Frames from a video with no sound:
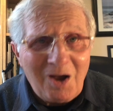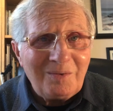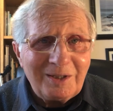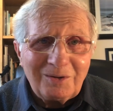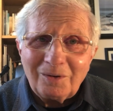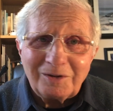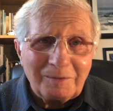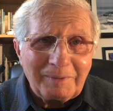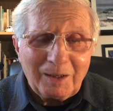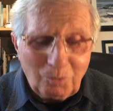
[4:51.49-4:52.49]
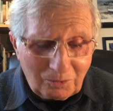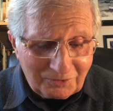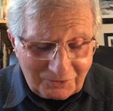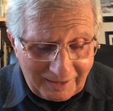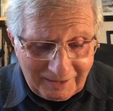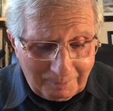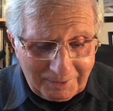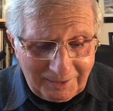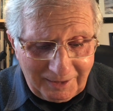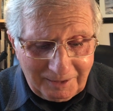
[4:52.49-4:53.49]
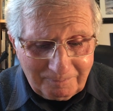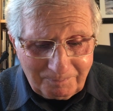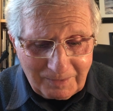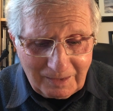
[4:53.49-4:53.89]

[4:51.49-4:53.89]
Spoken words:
Only God can make water stand up in a heap.